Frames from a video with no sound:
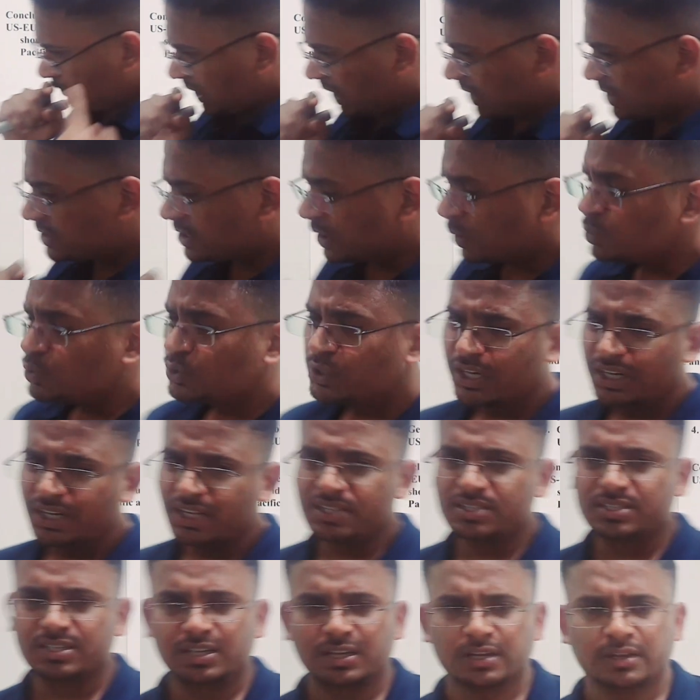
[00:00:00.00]
South China
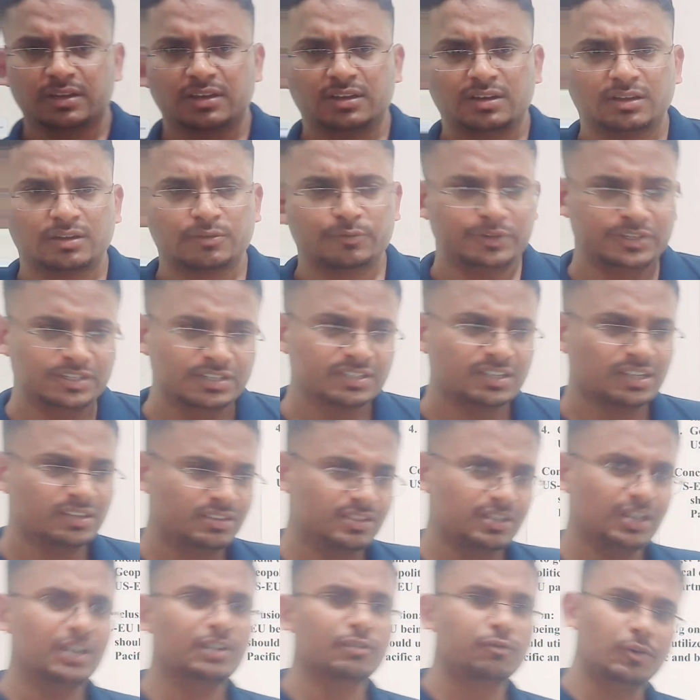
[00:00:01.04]
Sea, which is a
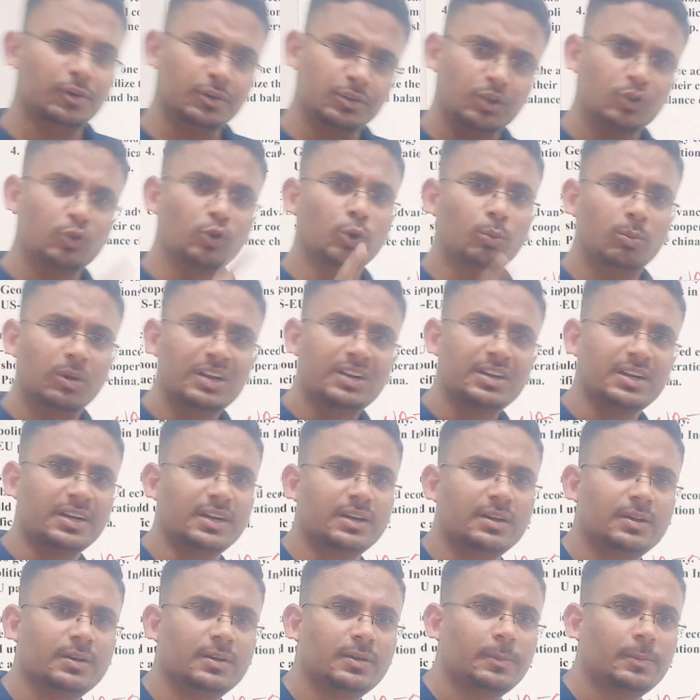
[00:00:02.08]
threat for the global trade.